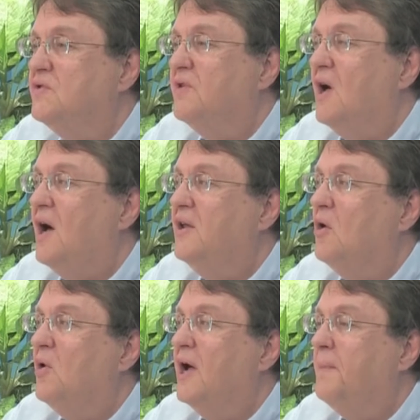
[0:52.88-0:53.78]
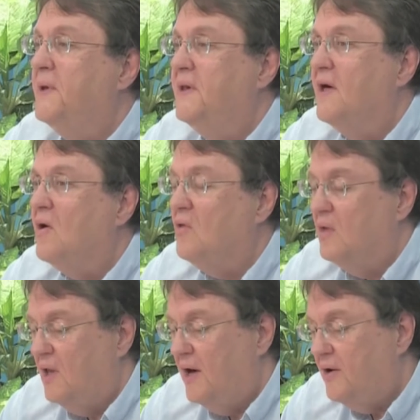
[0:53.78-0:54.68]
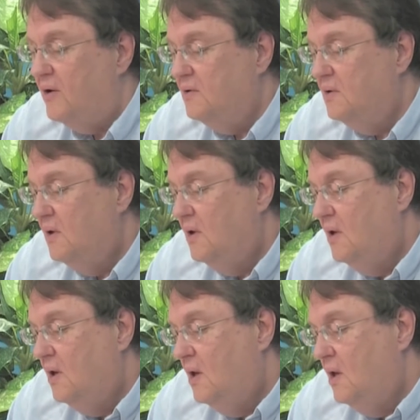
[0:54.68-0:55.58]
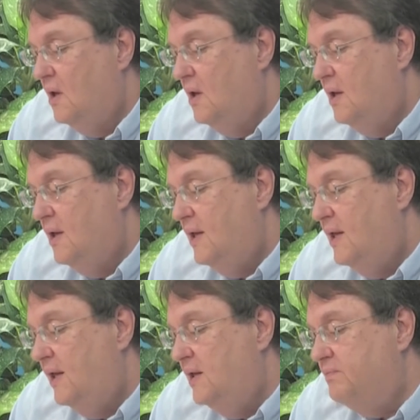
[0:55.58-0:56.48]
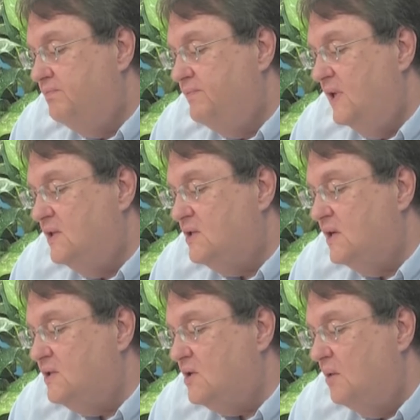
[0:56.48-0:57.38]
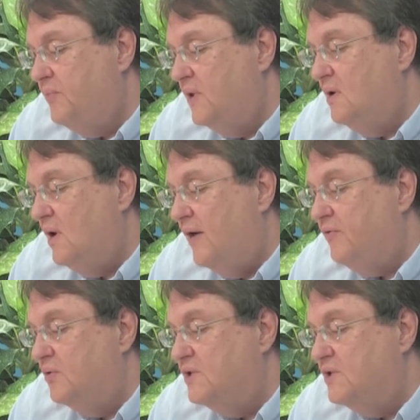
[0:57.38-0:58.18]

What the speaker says: of God going up and down on the ladder, he says something after